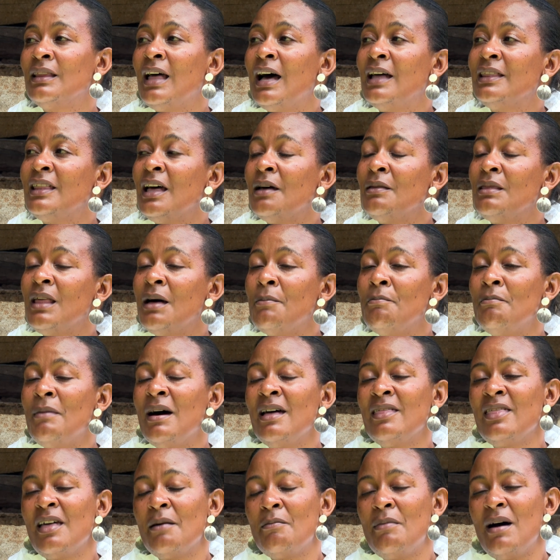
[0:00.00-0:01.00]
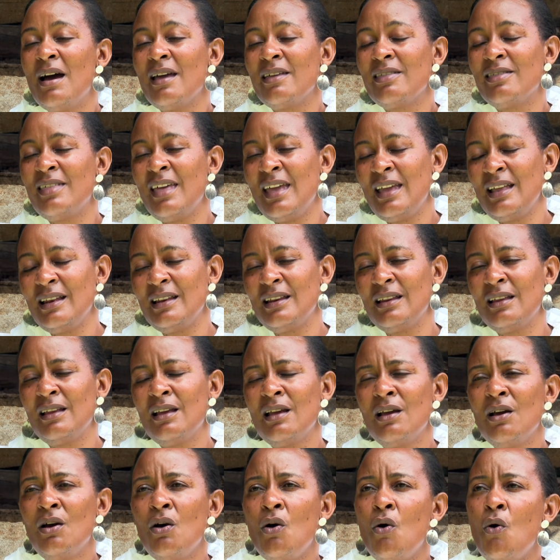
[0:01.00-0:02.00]
the mother by then
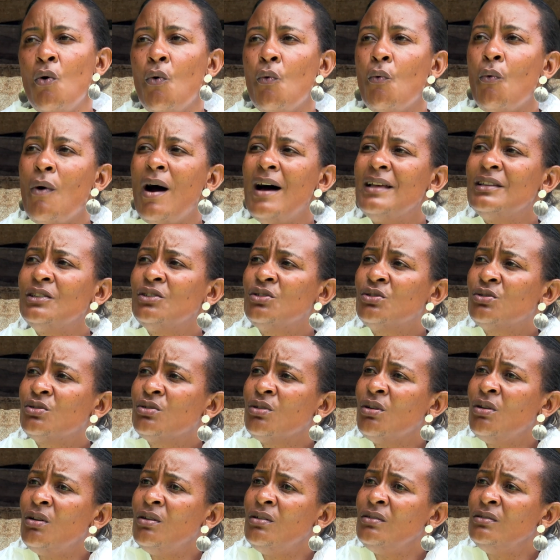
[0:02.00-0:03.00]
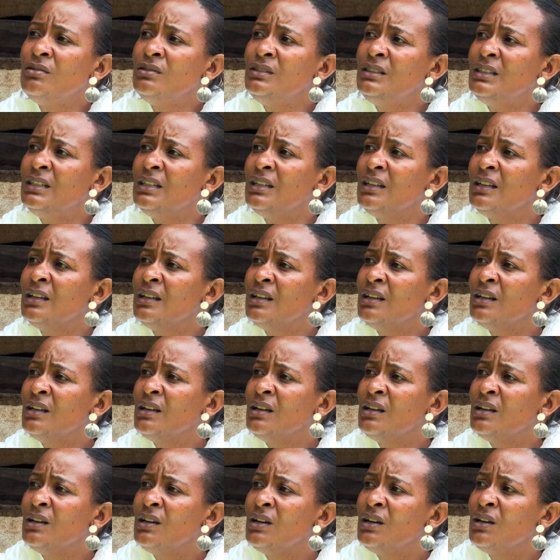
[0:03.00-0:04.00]
was sold
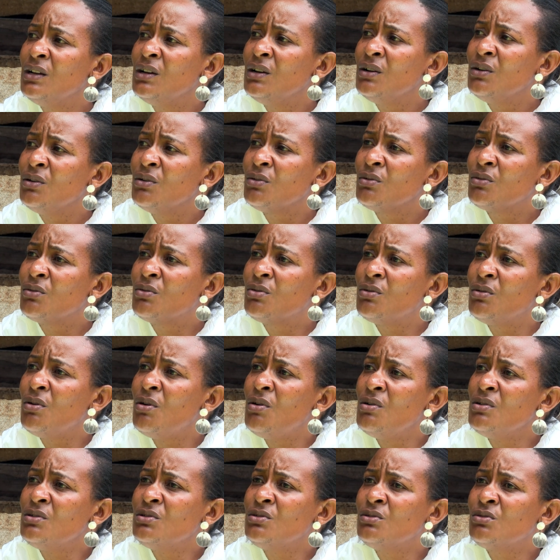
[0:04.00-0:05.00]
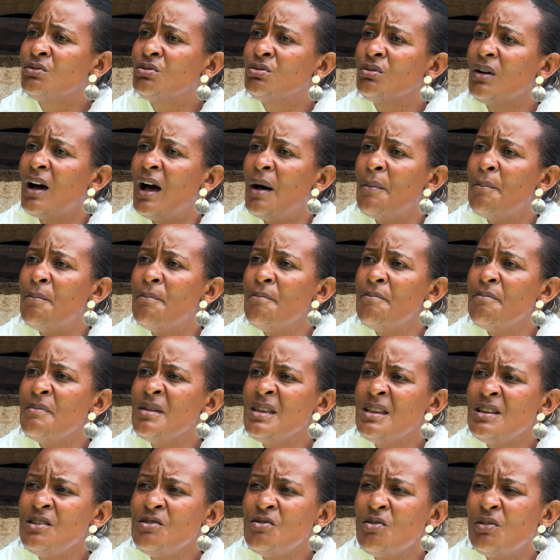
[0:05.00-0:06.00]
close to $1
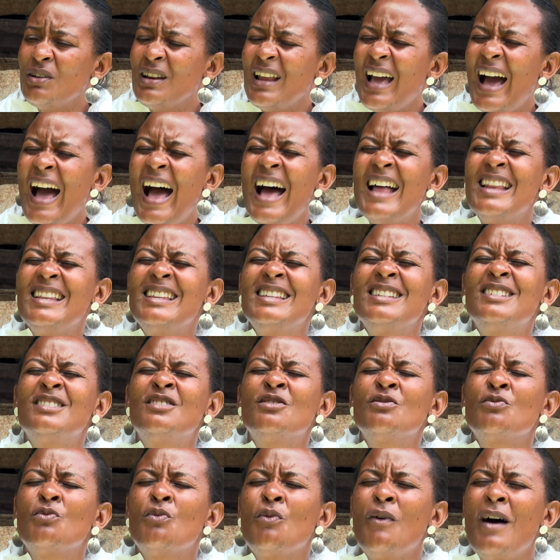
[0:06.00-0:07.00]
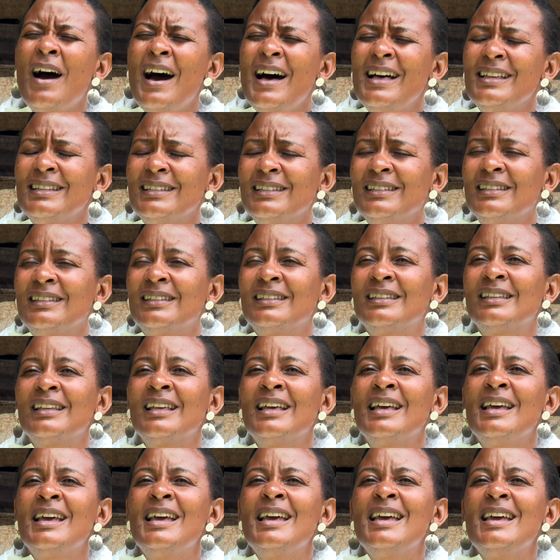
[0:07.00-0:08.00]
million, and it was
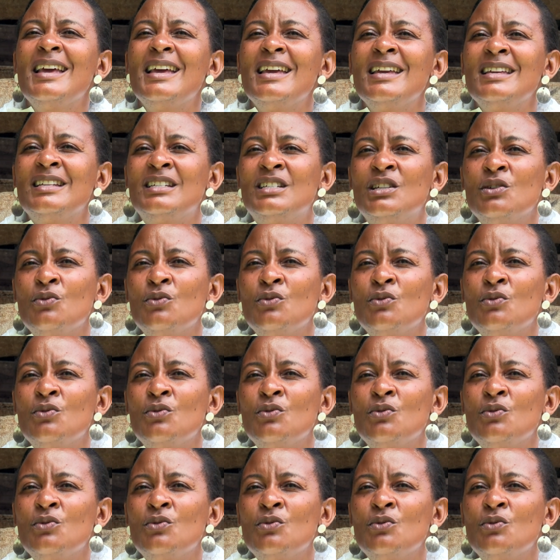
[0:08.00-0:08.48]
a